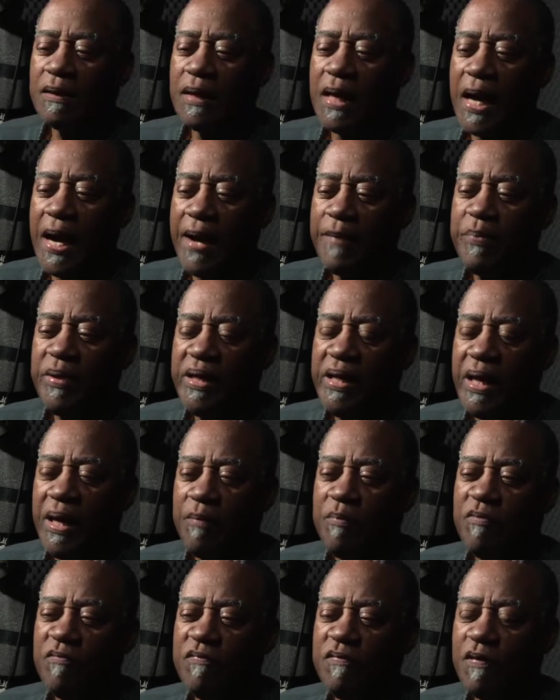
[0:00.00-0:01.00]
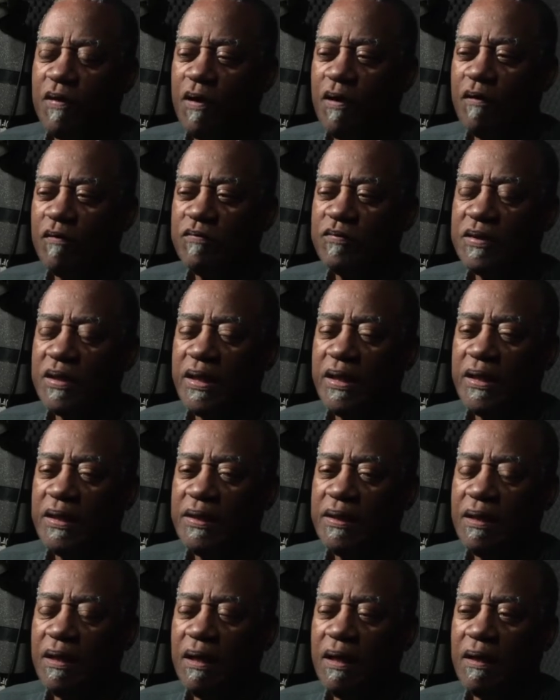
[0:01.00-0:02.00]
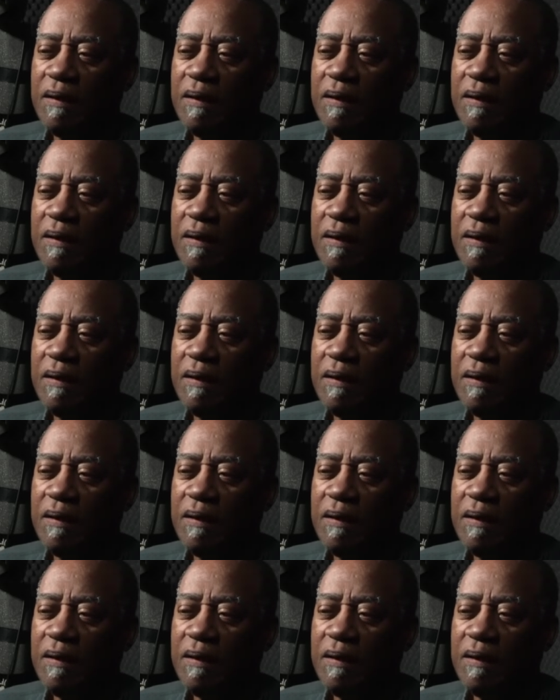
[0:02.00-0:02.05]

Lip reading: I became involved with